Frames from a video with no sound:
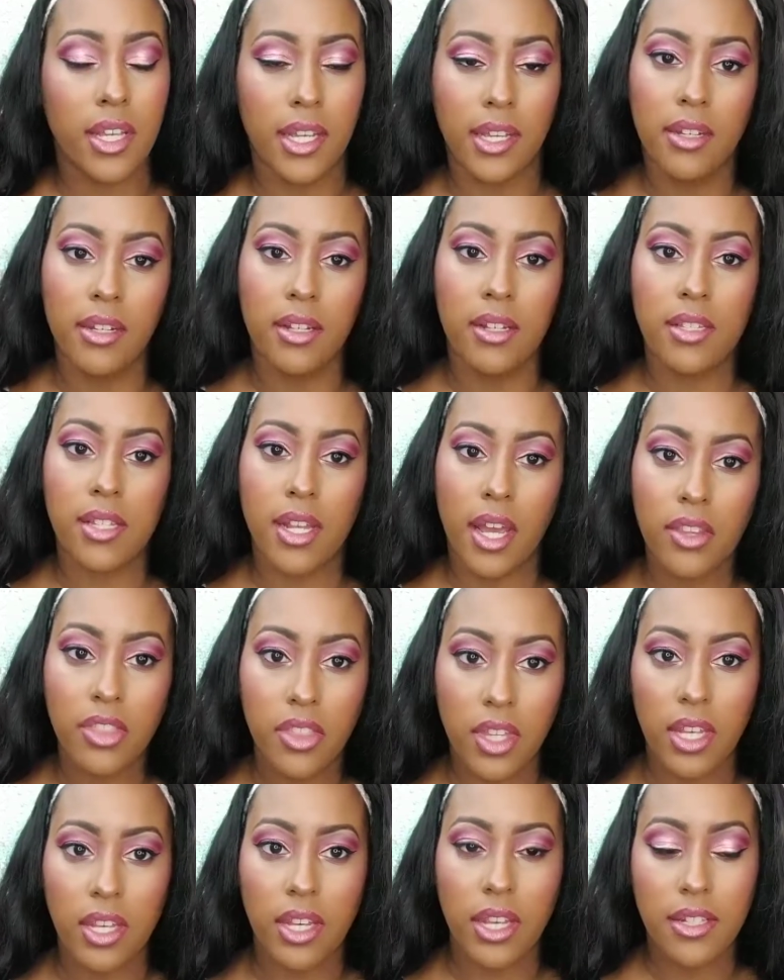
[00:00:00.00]
and I
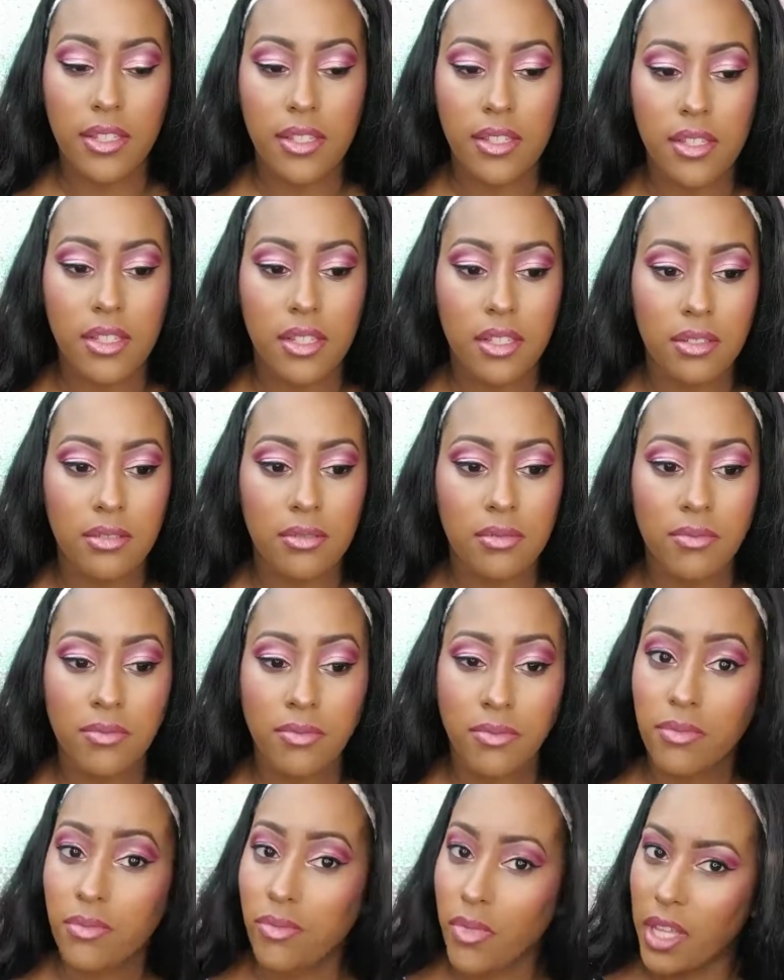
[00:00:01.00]
think it's
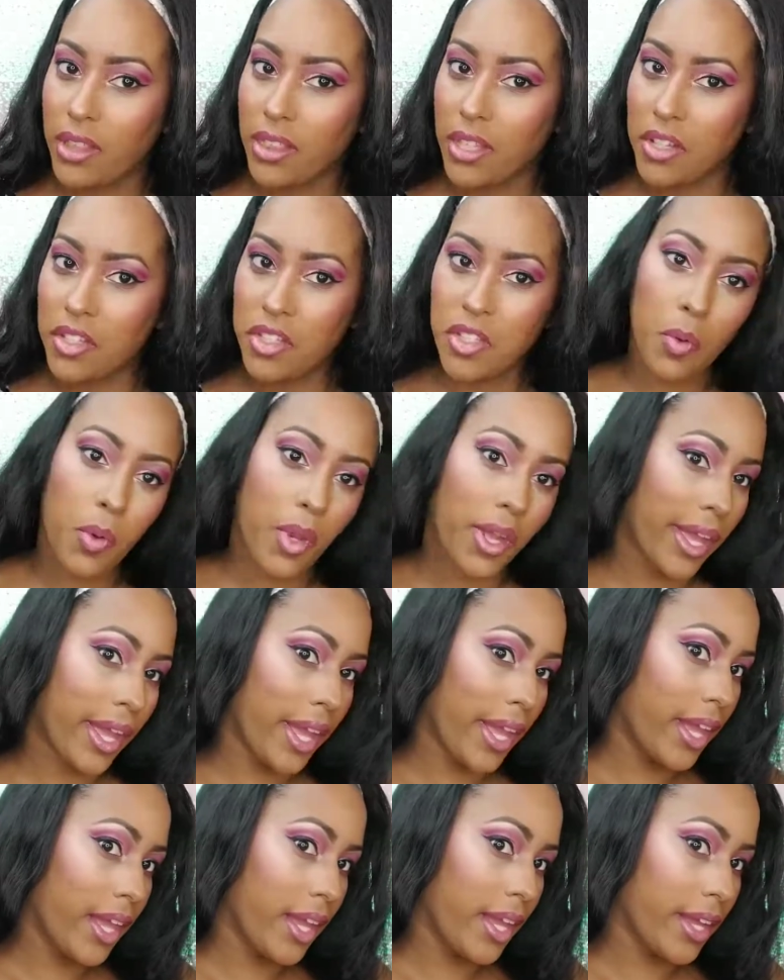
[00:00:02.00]

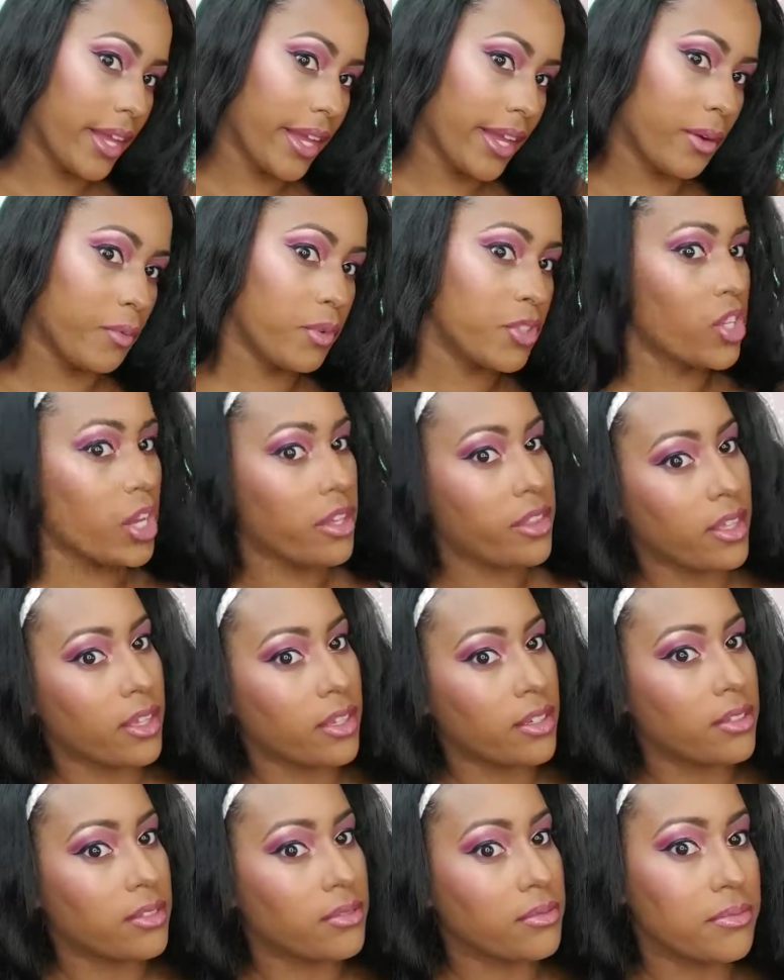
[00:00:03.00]
okay. What y'all
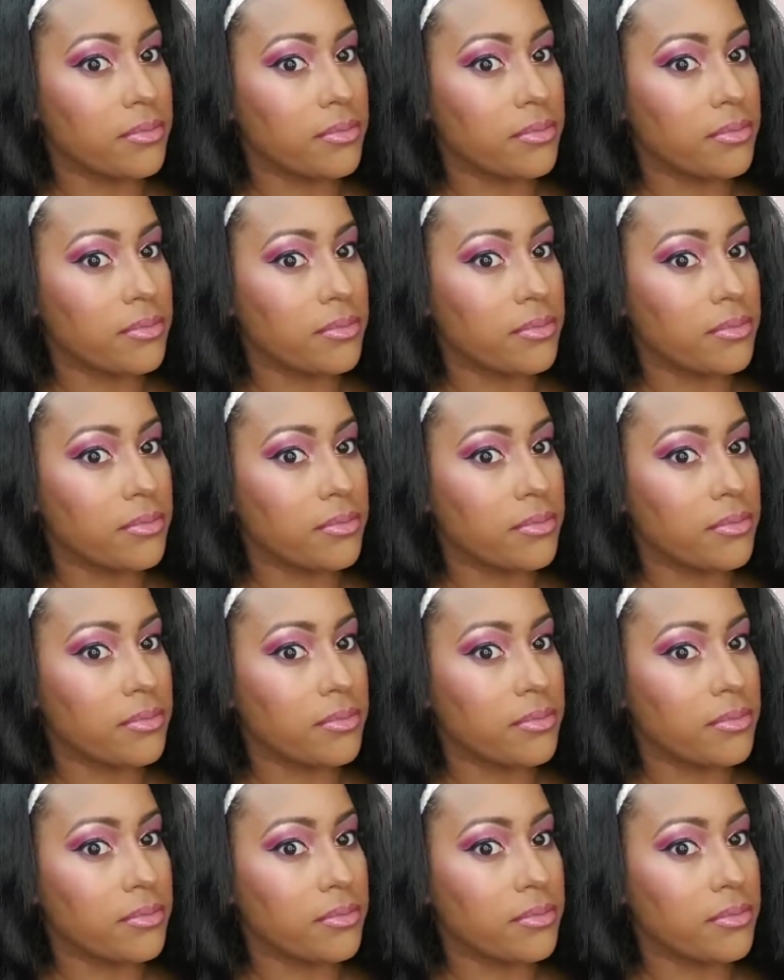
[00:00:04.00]
think?